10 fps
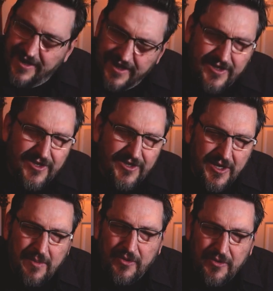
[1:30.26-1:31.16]
it's a
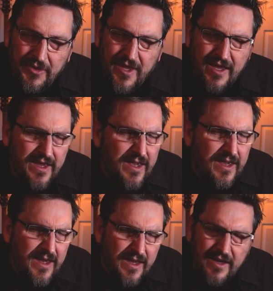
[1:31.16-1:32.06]
simple
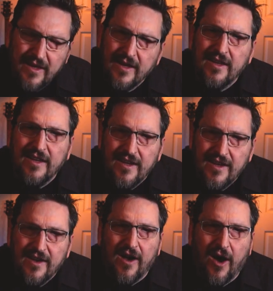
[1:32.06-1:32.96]

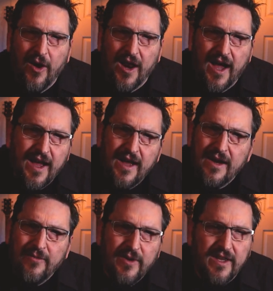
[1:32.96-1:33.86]
thing. All
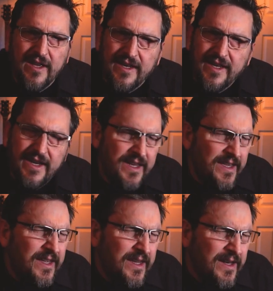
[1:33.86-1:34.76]
I really
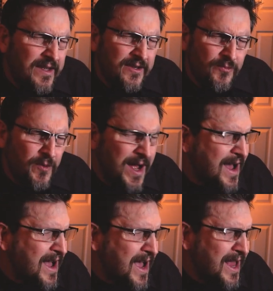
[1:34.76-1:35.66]
need is
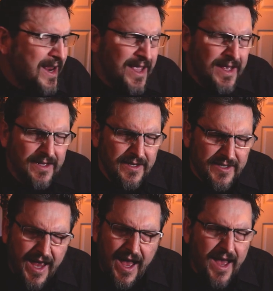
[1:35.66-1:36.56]
right
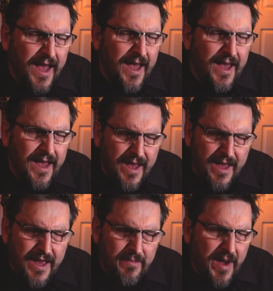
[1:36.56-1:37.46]

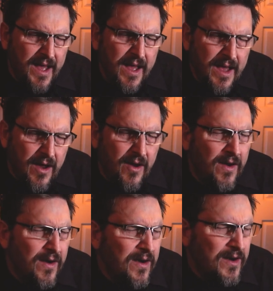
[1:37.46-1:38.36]
inside my
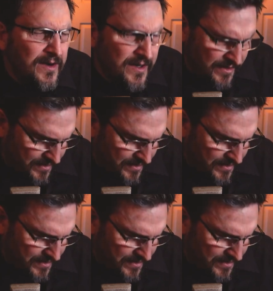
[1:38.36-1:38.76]
heart.